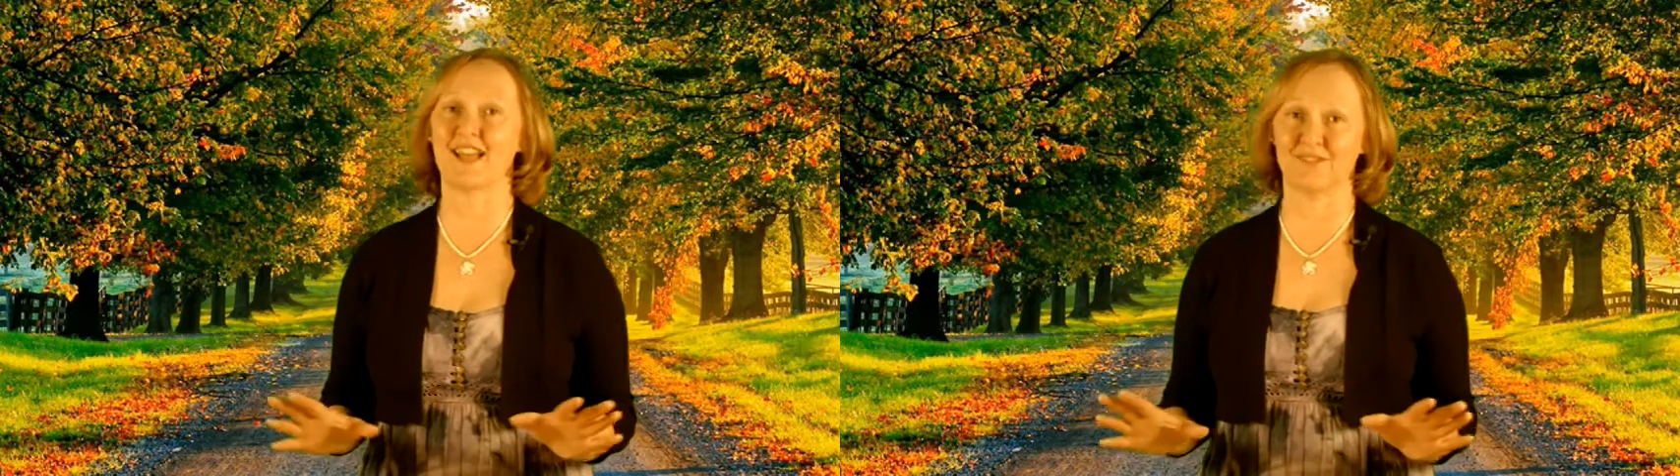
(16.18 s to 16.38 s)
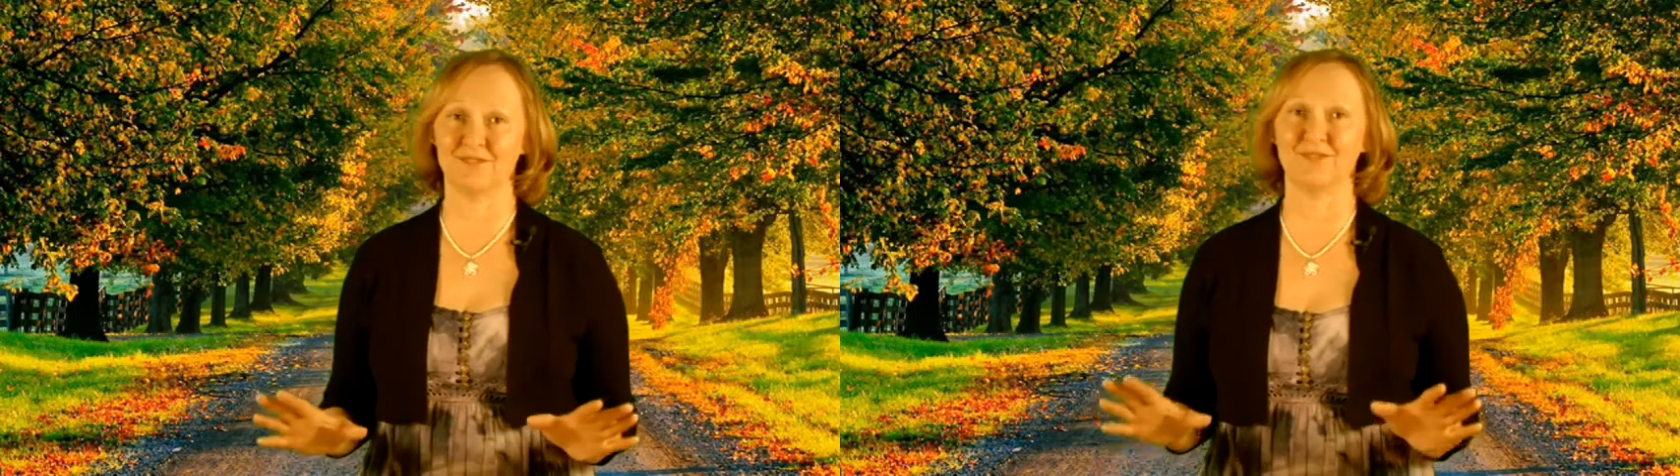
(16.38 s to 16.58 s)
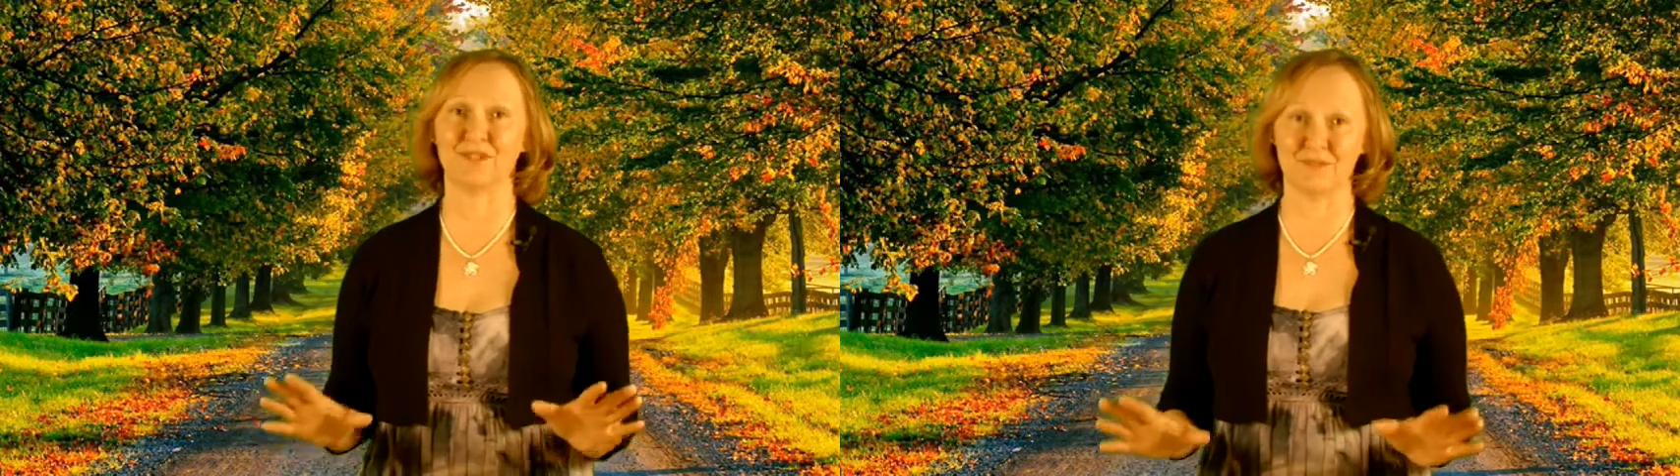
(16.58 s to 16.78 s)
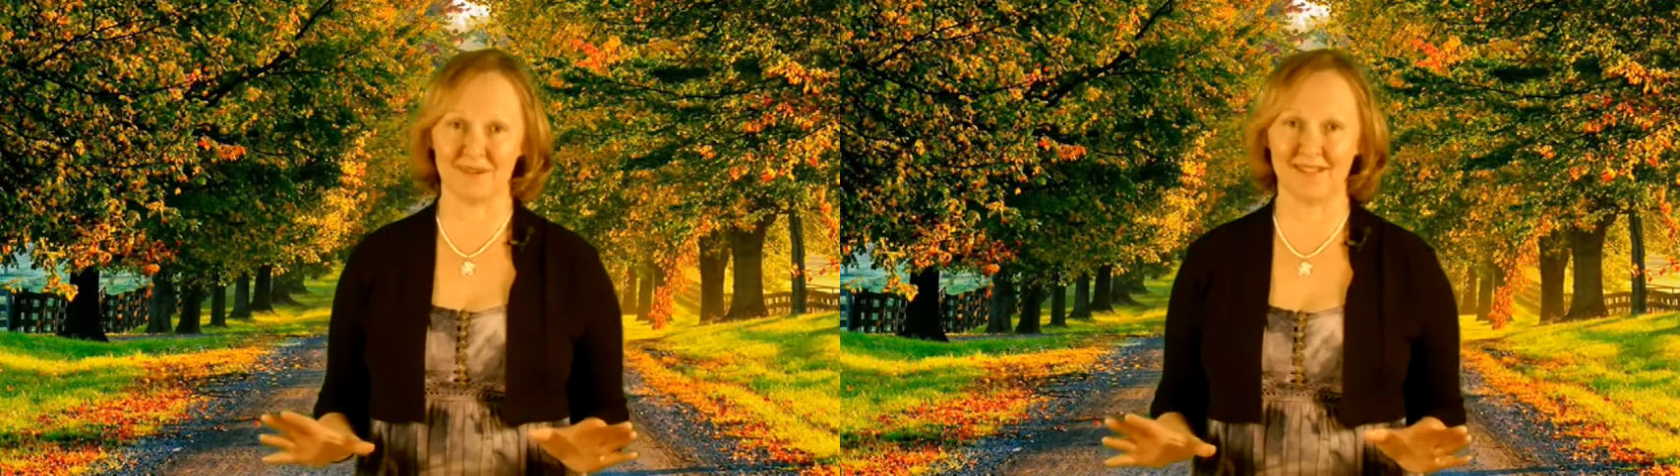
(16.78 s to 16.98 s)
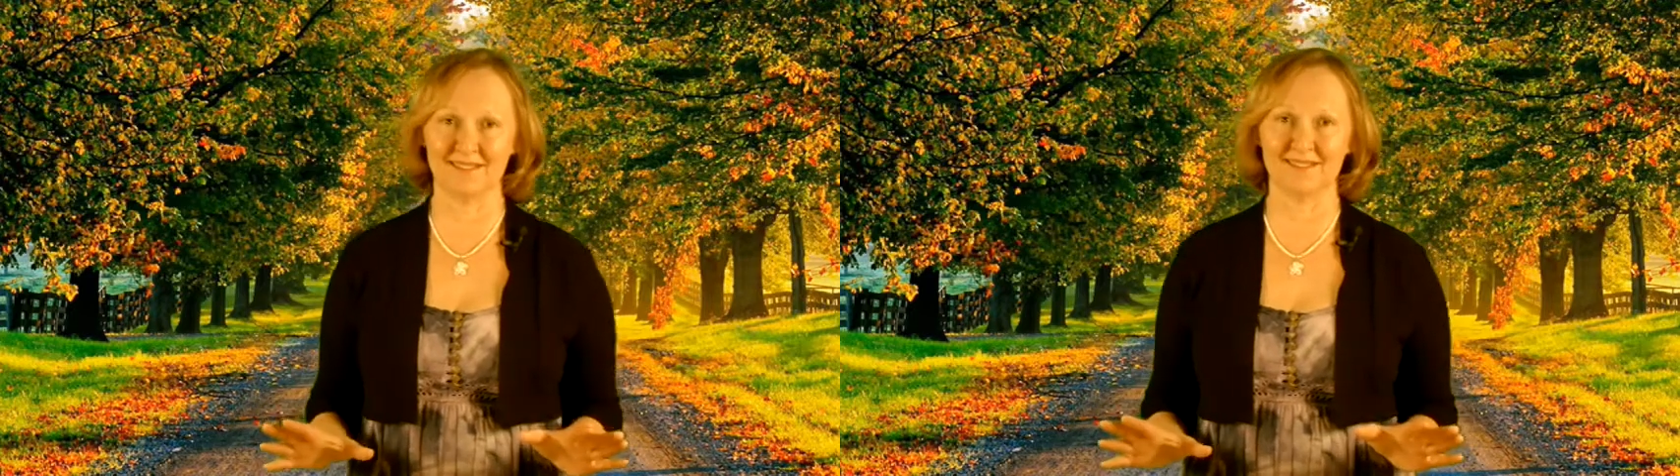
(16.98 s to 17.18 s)
every
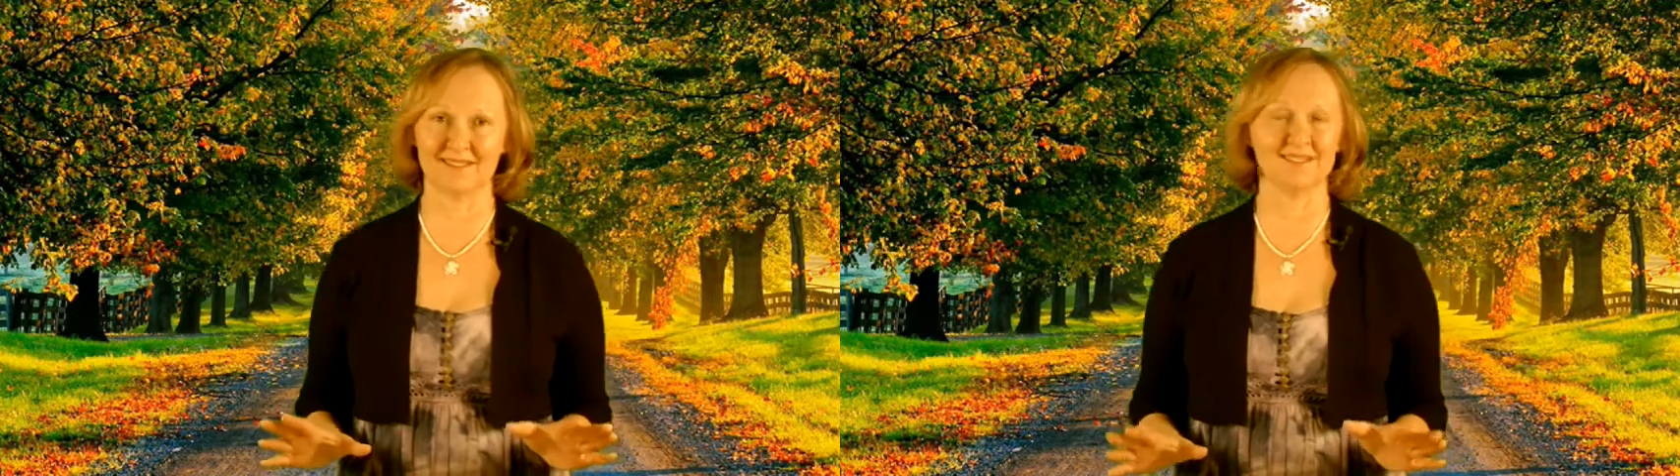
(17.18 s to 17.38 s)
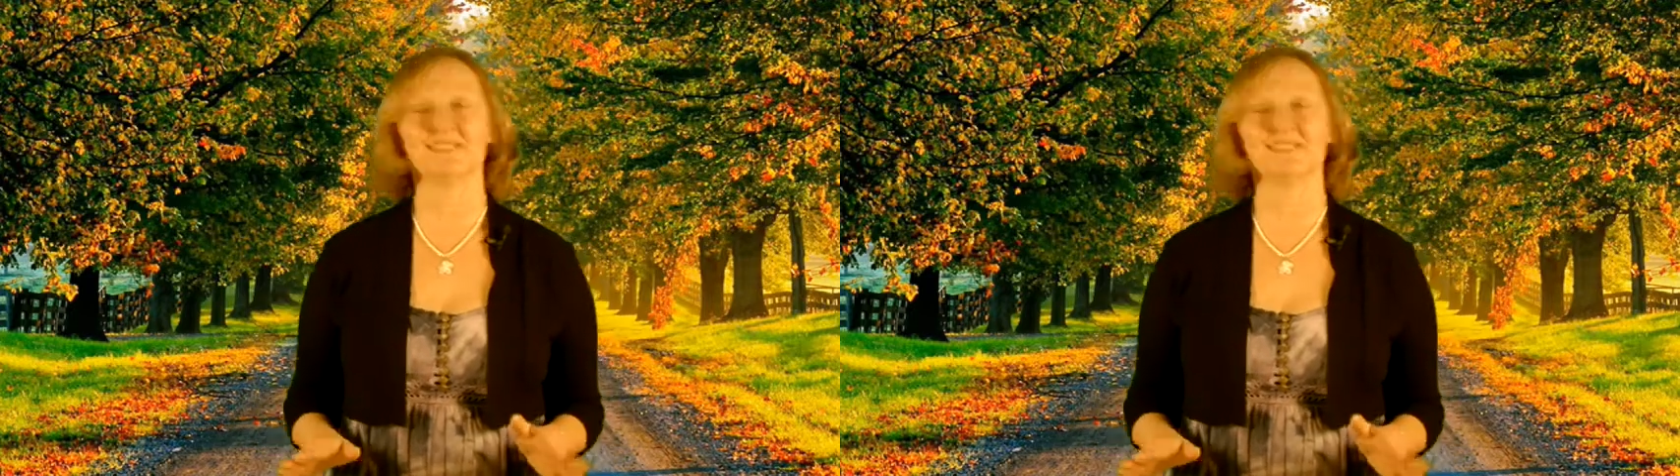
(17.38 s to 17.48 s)
week